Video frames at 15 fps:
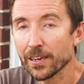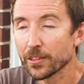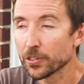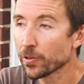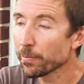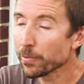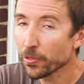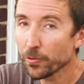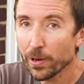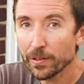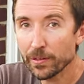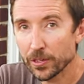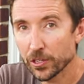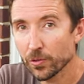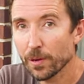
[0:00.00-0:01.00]
The Tremor 3
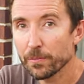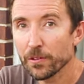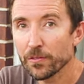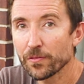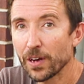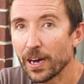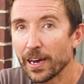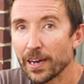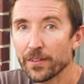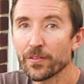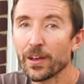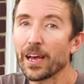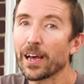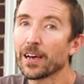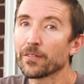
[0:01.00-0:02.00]
and the Tremor
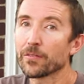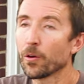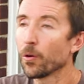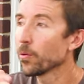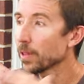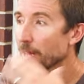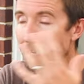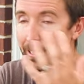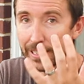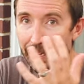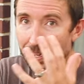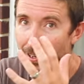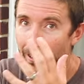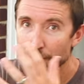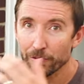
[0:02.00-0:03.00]
5 have a whole lot of
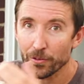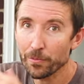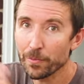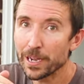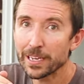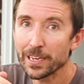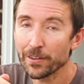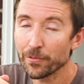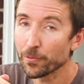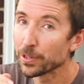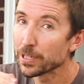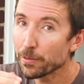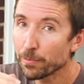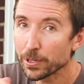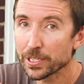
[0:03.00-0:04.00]
data for making
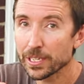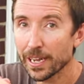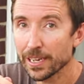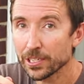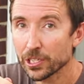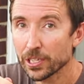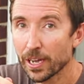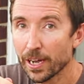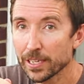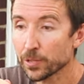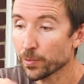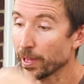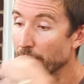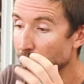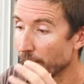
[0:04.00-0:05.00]
really precise
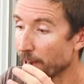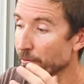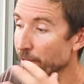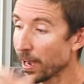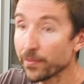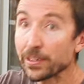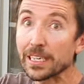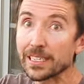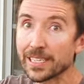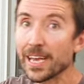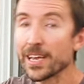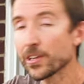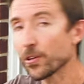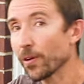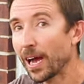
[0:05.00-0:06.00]
shots without ever having to
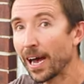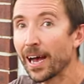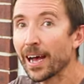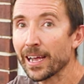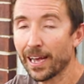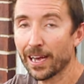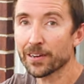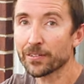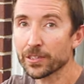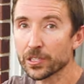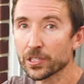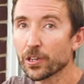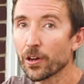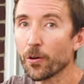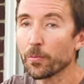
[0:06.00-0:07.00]
take your eye out of the
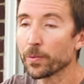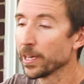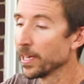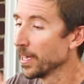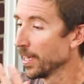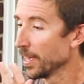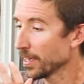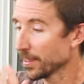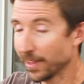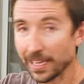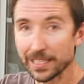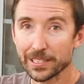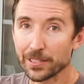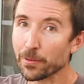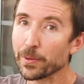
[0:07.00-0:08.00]
scope.
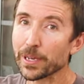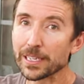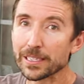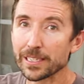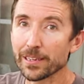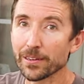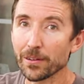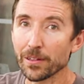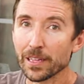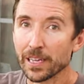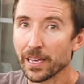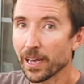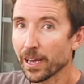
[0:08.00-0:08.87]
That's the big deal.